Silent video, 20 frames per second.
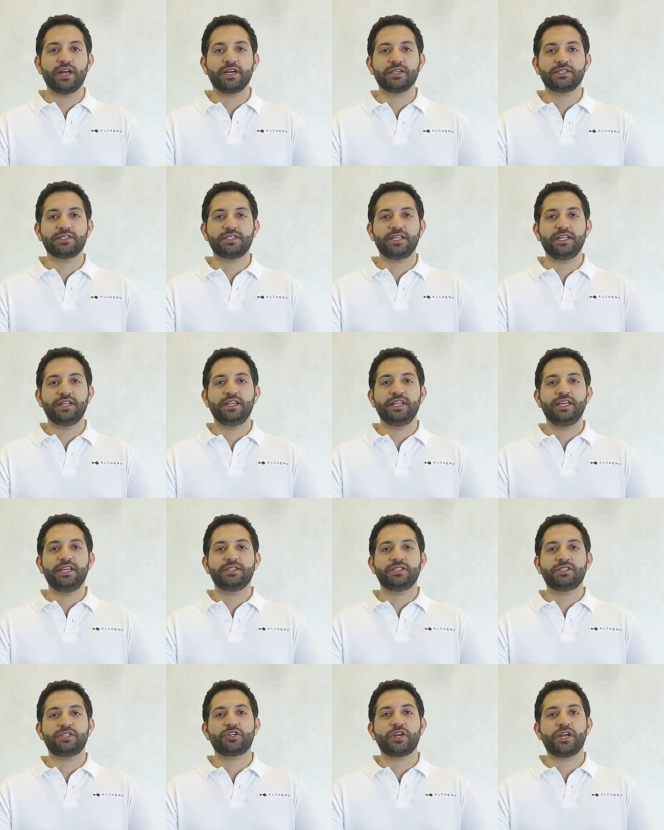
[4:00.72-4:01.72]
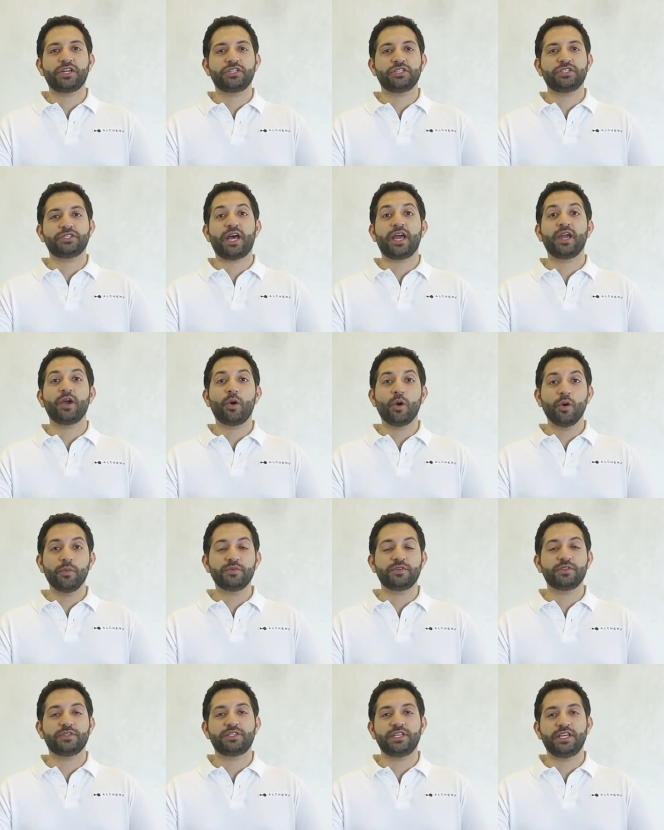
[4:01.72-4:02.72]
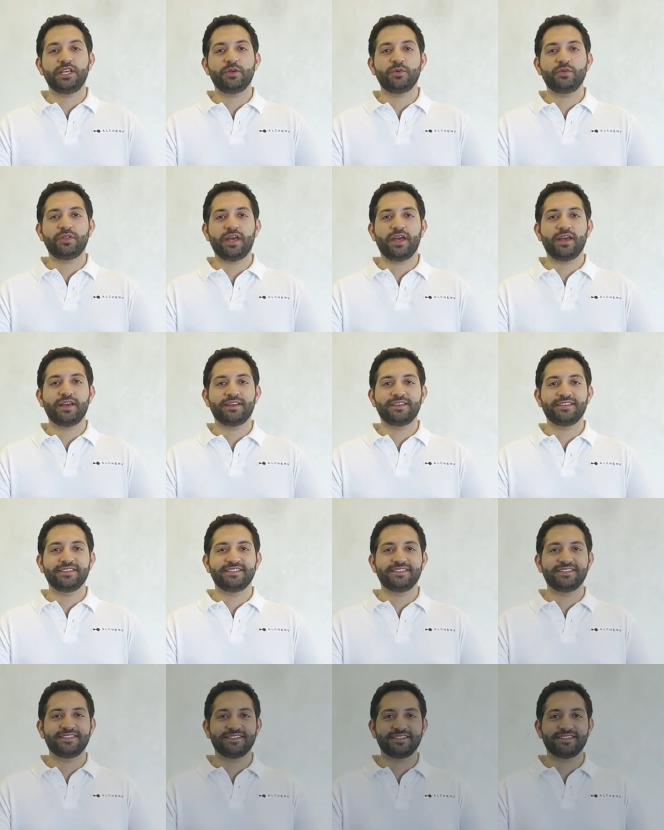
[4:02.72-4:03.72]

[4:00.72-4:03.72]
us in these stretches. I hope to see you there.